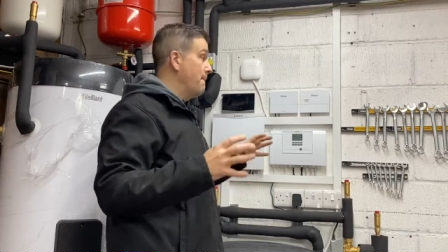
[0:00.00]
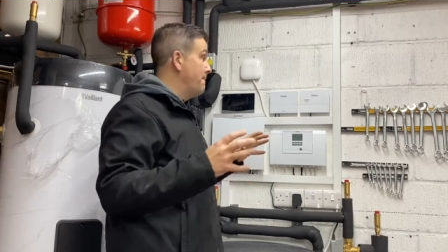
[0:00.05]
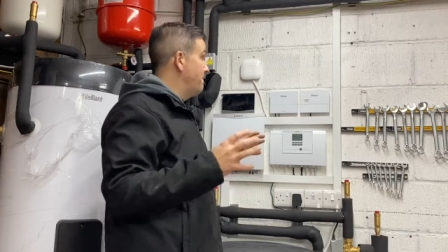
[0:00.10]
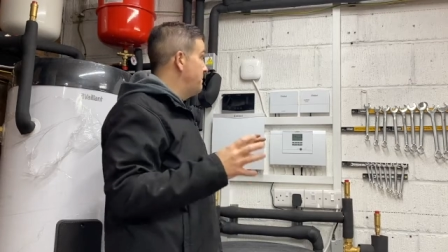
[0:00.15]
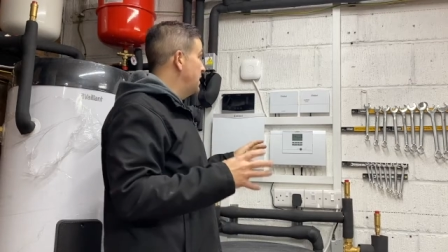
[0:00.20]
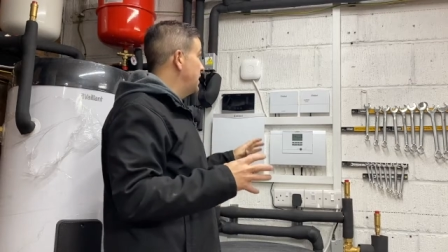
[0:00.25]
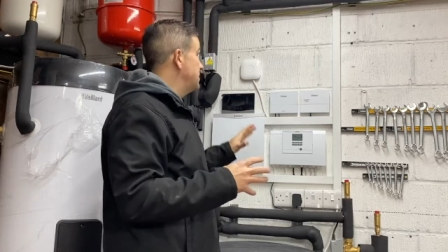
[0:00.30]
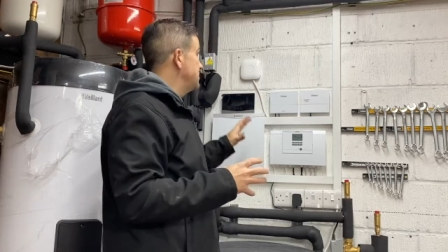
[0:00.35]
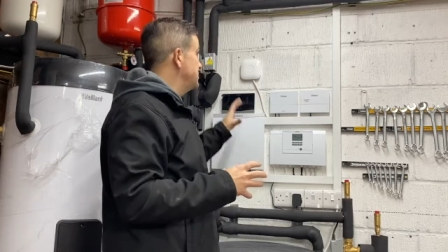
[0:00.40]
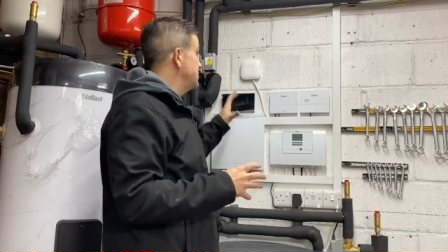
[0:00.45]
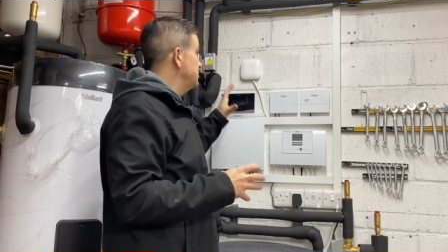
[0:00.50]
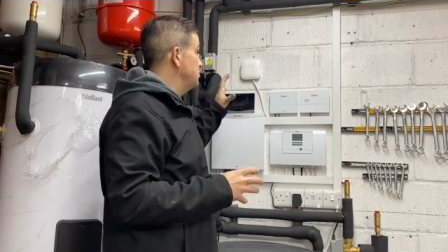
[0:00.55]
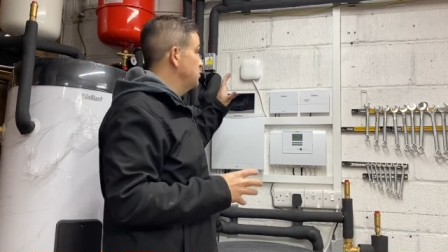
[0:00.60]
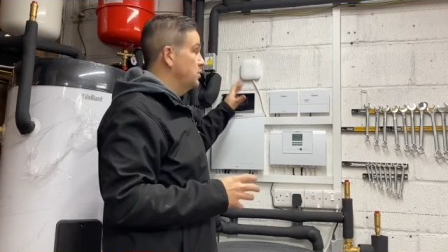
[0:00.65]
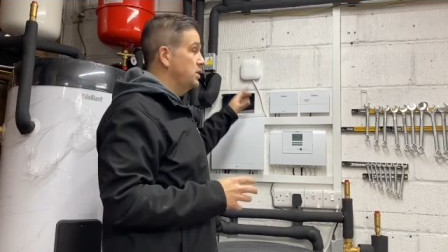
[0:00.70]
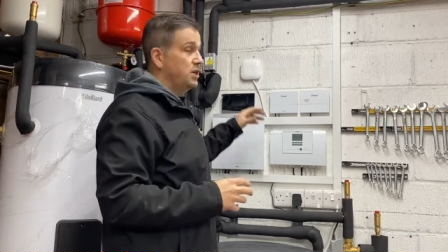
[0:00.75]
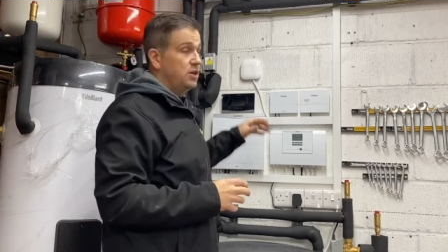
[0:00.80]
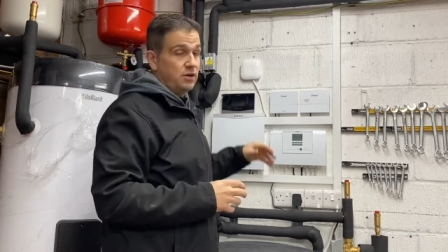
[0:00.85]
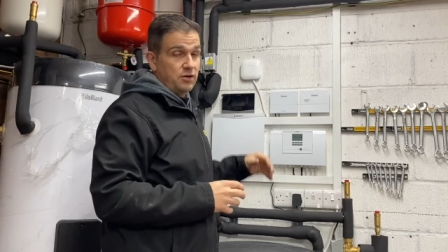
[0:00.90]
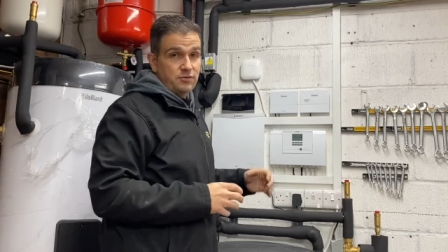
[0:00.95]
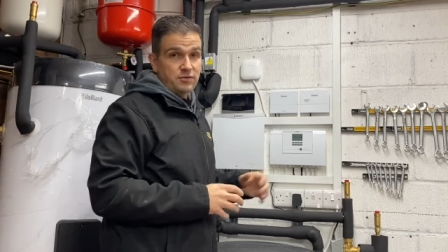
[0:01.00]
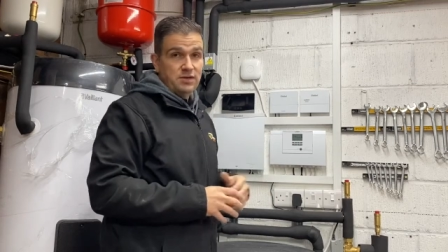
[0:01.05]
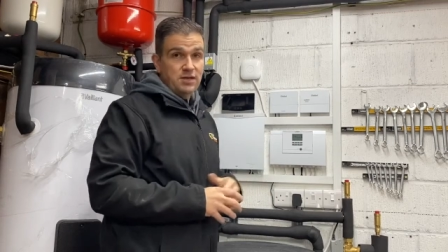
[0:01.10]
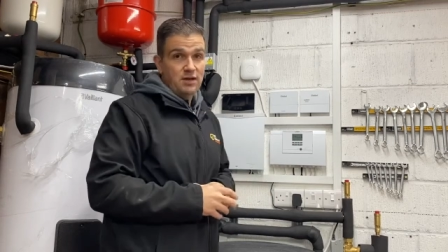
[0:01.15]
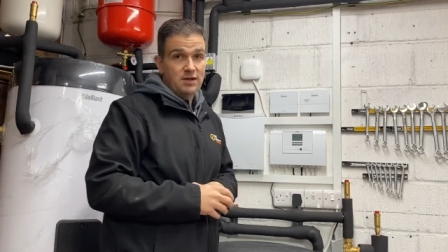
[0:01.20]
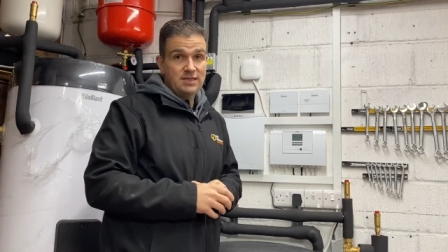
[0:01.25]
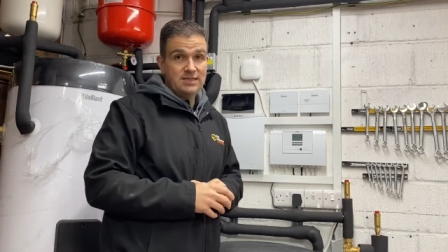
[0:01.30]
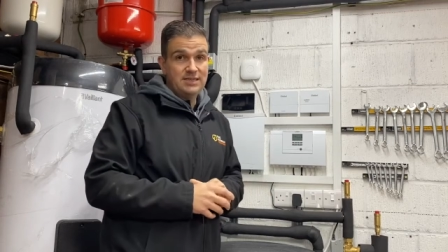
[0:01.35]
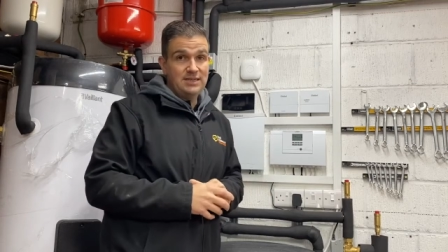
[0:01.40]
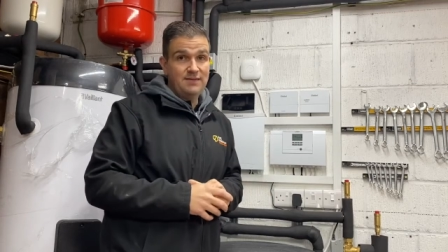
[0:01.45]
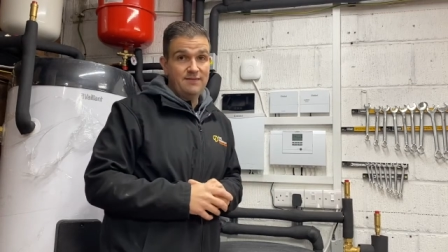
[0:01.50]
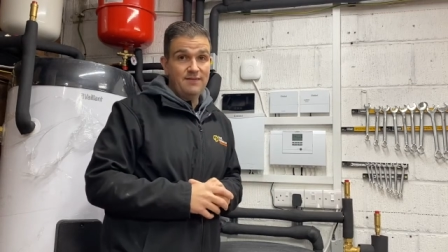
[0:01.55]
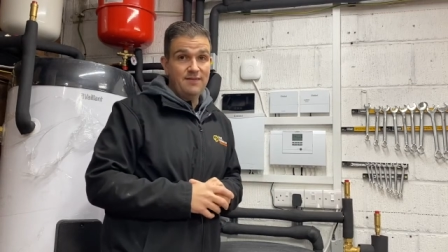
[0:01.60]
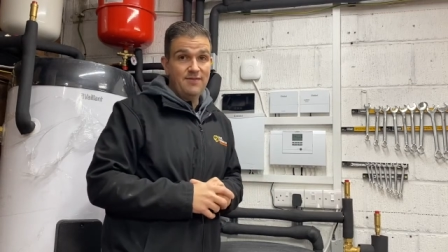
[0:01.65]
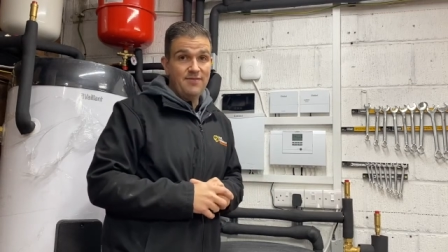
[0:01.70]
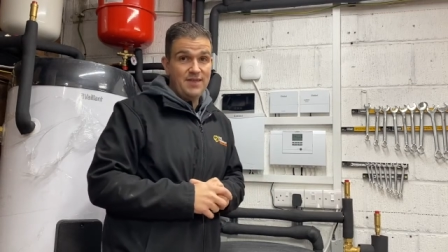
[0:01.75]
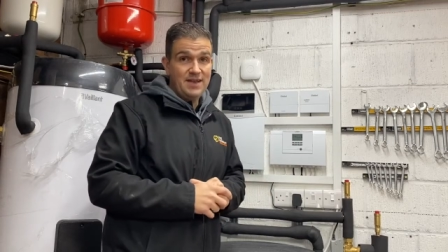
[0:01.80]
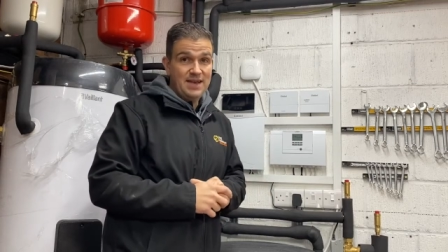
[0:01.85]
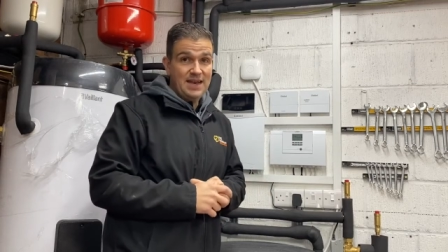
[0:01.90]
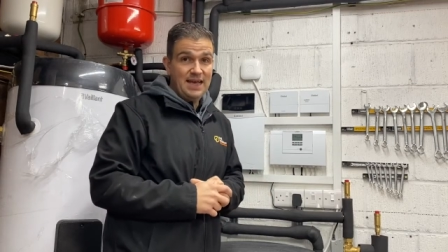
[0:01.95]
but we're utilizing
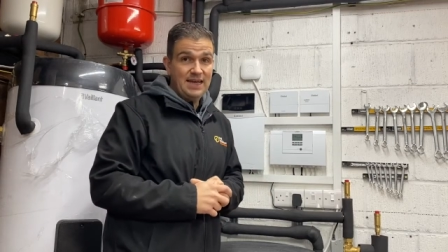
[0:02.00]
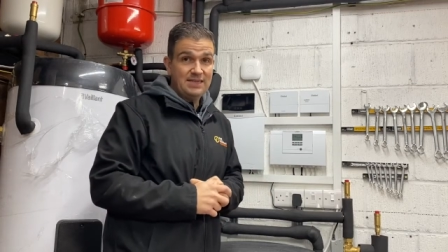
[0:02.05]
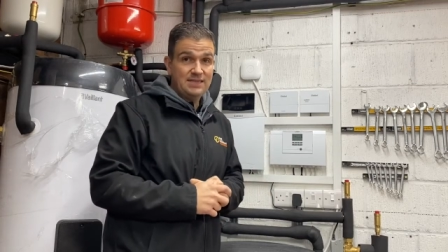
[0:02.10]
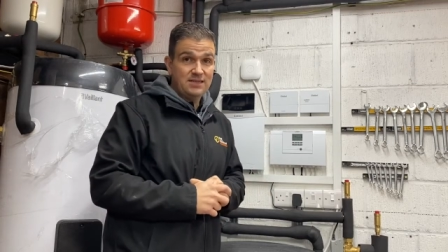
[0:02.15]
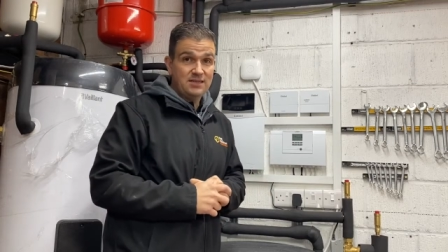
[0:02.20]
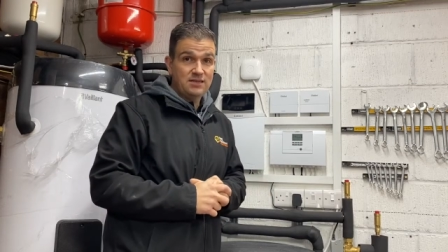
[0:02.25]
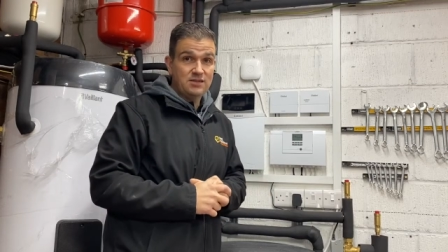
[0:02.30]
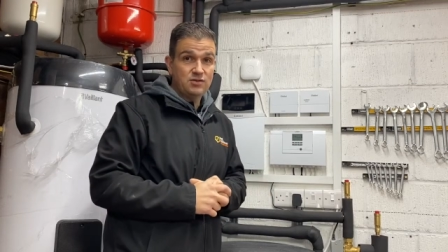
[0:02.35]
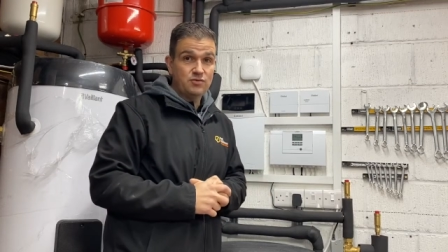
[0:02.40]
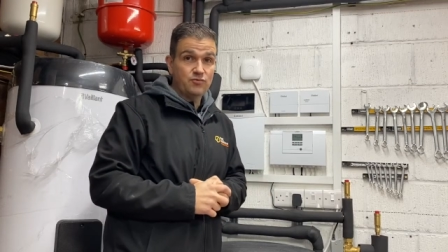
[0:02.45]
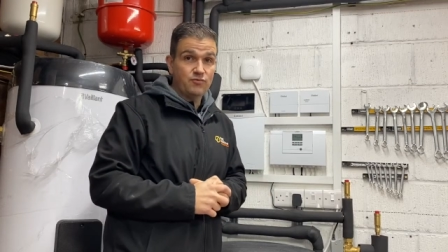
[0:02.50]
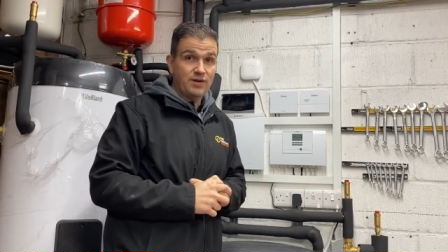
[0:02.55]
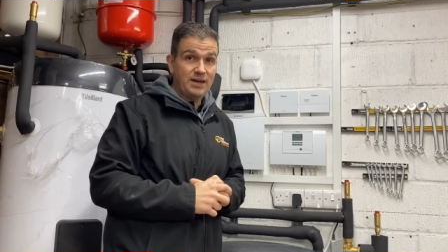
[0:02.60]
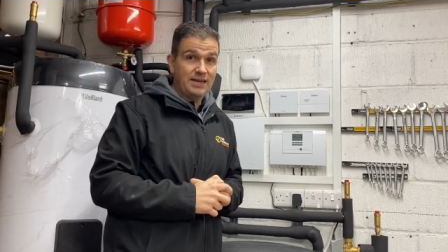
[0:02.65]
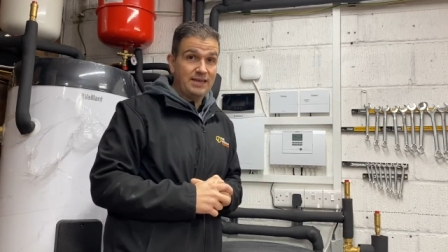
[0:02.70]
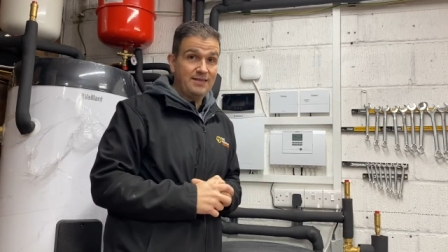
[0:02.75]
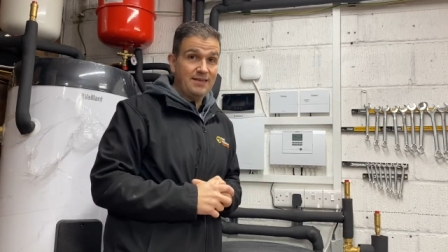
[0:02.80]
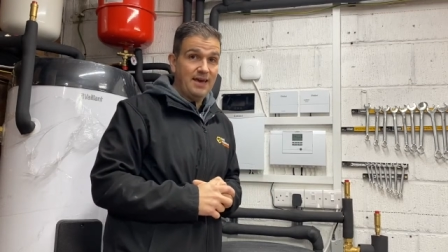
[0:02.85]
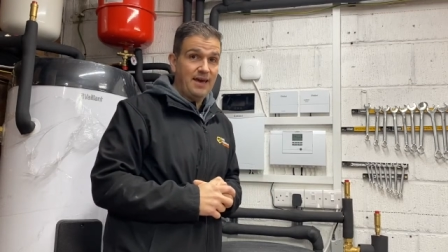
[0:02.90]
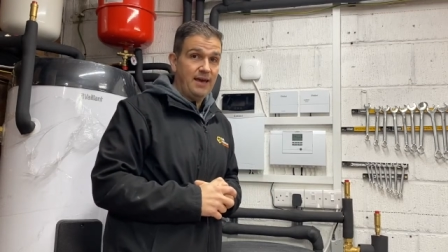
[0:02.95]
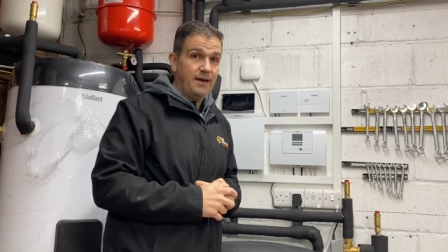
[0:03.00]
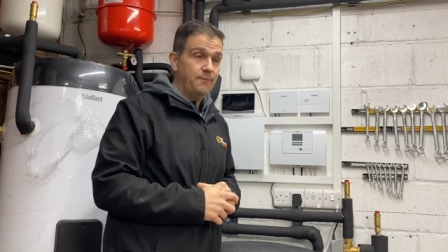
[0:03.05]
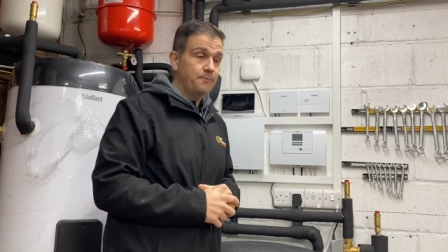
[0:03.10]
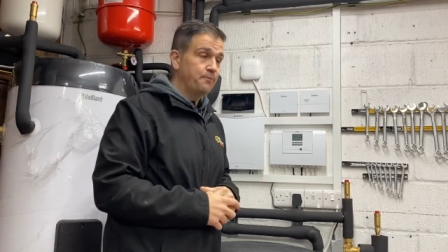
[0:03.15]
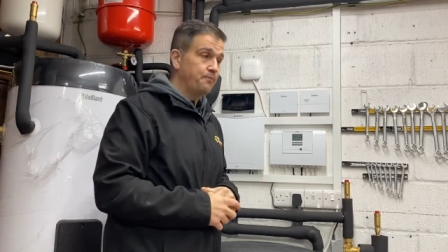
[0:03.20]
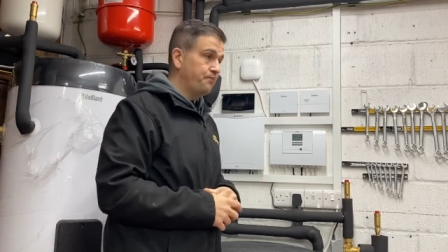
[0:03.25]
the nest that is already there.